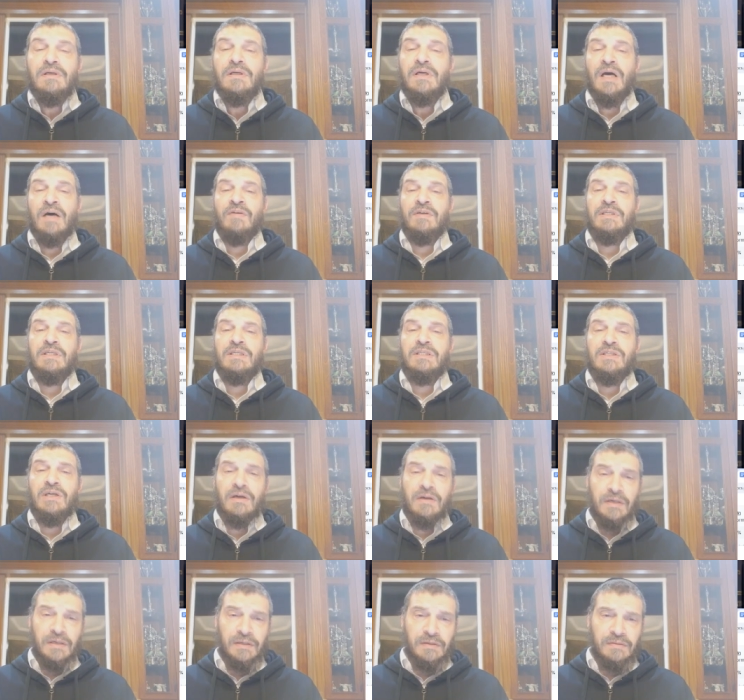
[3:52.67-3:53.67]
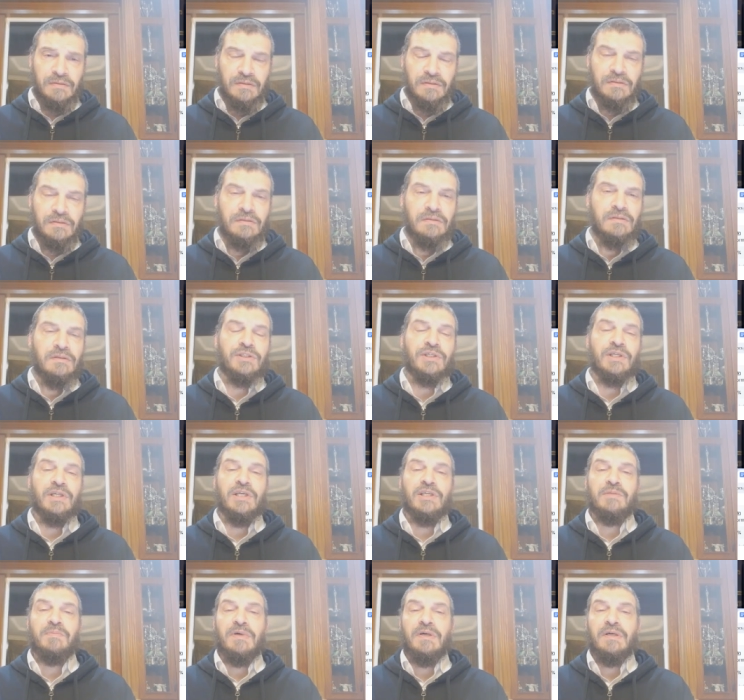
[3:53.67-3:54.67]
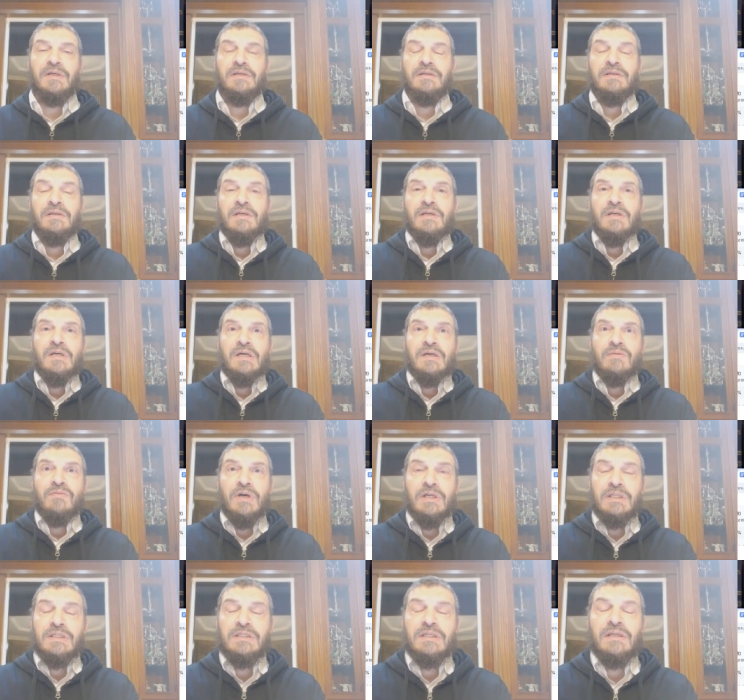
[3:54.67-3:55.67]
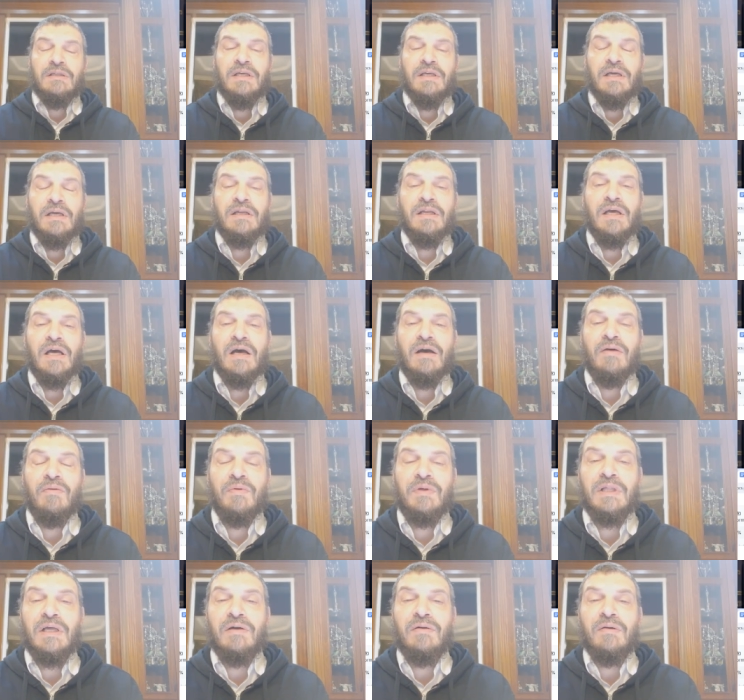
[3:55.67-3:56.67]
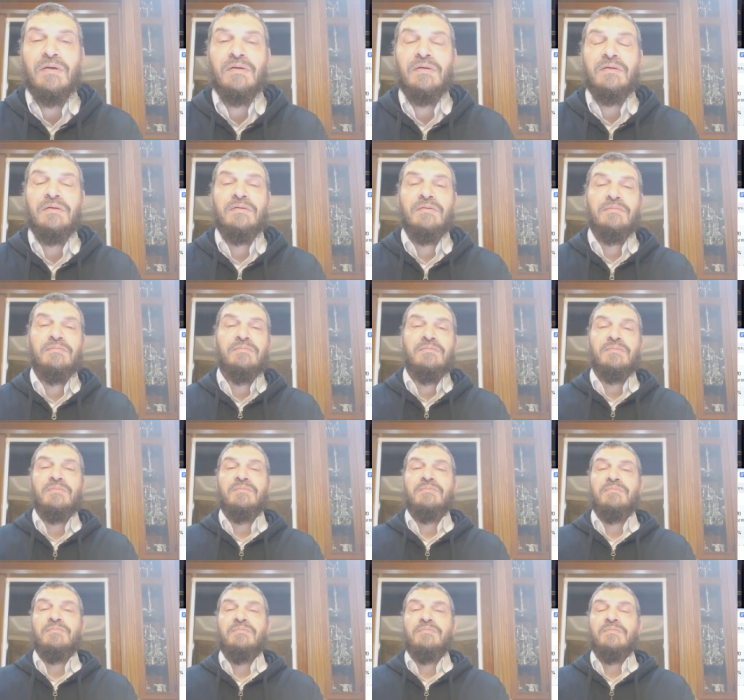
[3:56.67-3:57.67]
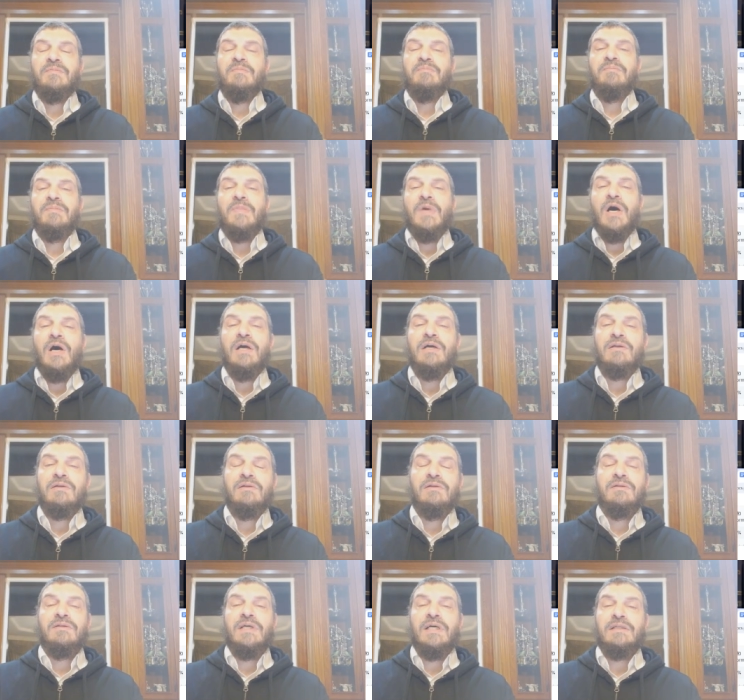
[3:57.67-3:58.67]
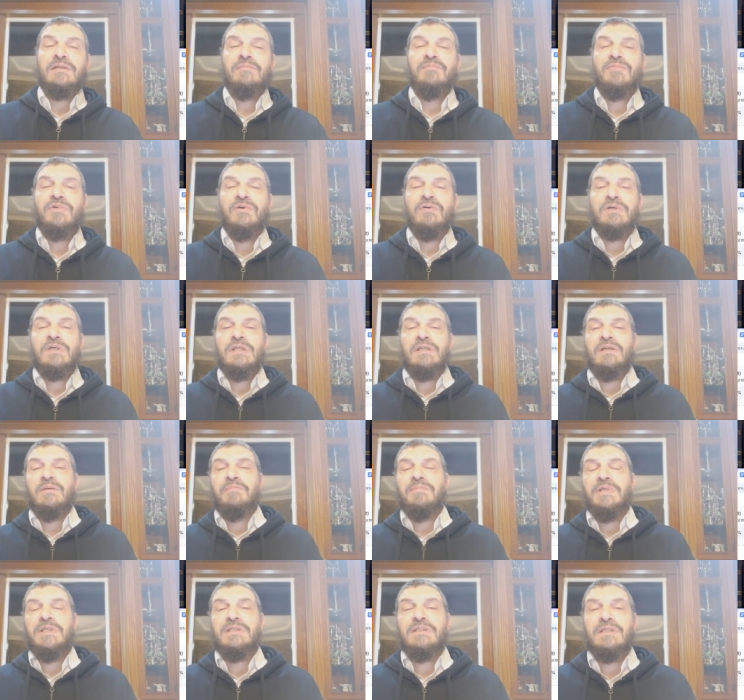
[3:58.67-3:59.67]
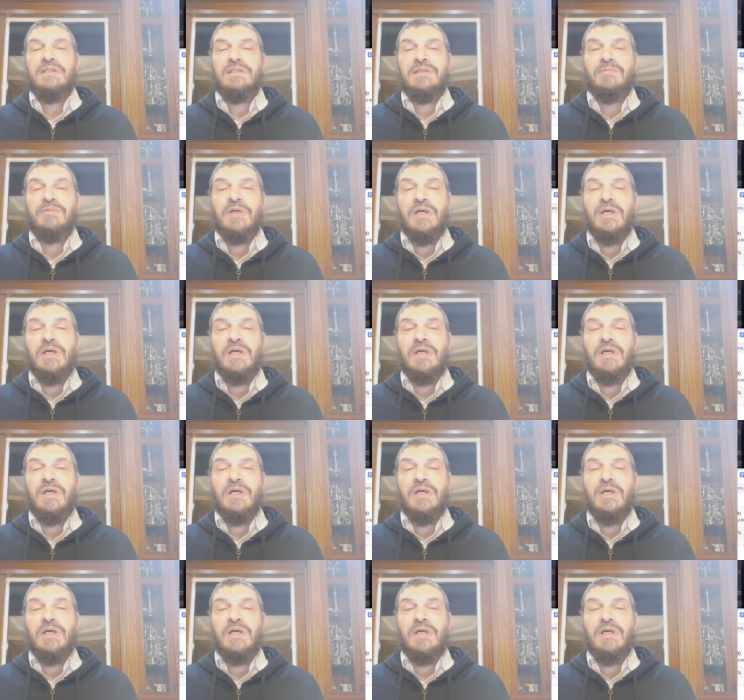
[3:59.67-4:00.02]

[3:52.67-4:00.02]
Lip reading: Avodah Zarah shenishbara. What's the din with a idol that broke into pieces?